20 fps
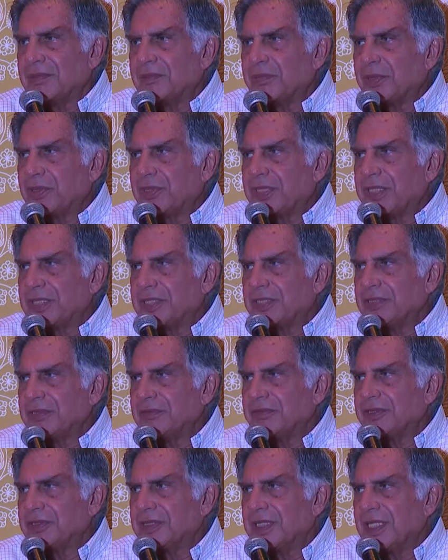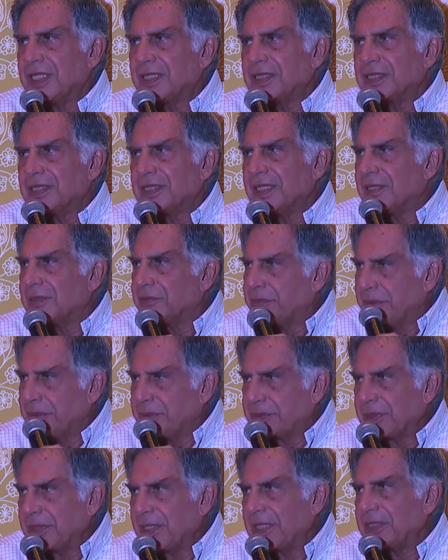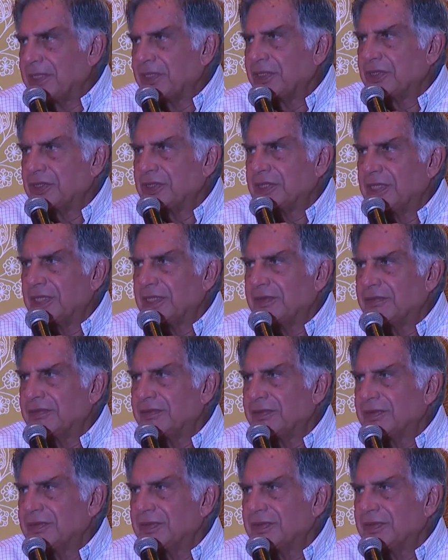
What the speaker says: protection for that are people like yourself,